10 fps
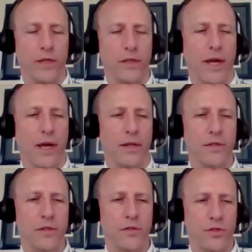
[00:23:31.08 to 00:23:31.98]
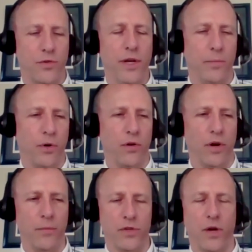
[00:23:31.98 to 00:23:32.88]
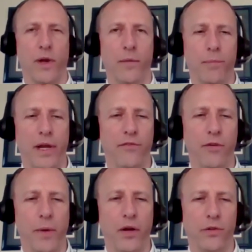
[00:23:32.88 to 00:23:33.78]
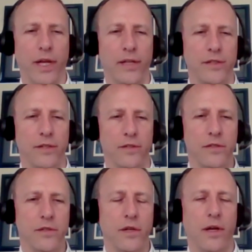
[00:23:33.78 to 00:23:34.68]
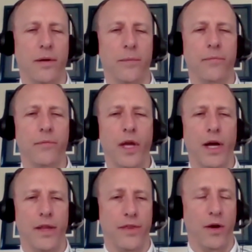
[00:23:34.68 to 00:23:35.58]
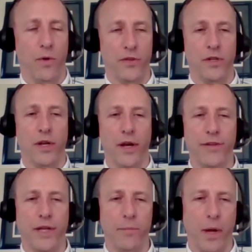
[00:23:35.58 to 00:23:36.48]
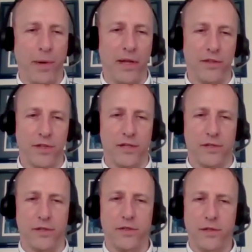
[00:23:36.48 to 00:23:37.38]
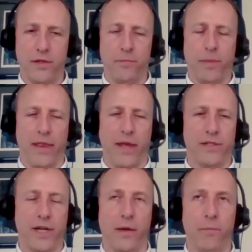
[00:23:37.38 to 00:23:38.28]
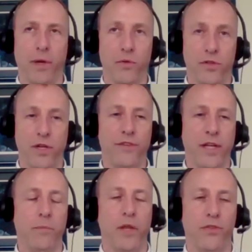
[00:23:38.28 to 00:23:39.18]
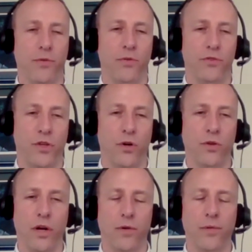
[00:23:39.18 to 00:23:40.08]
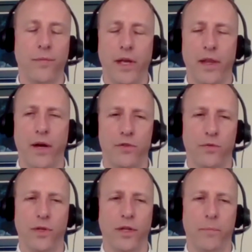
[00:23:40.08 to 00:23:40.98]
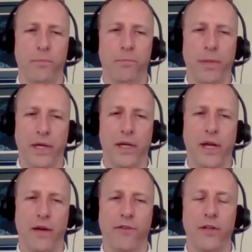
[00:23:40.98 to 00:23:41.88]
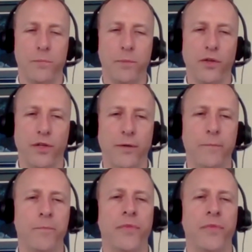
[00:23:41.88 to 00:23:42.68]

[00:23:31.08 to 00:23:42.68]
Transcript: to that screening program was I went and paid for my own lessons. Um, I, that wasn't enough to get my pilot's license by that time, but it was enough to get me through solo. And that was a really big confidence builder